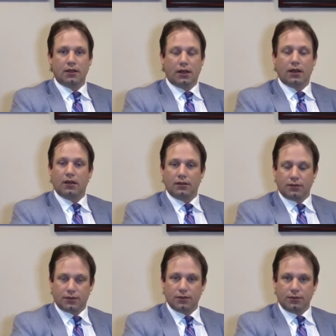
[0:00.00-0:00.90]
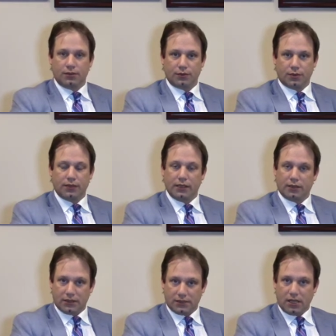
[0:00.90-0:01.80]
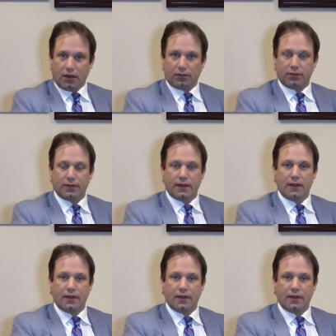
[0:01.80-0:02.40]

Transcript: uh, to, to heal itself.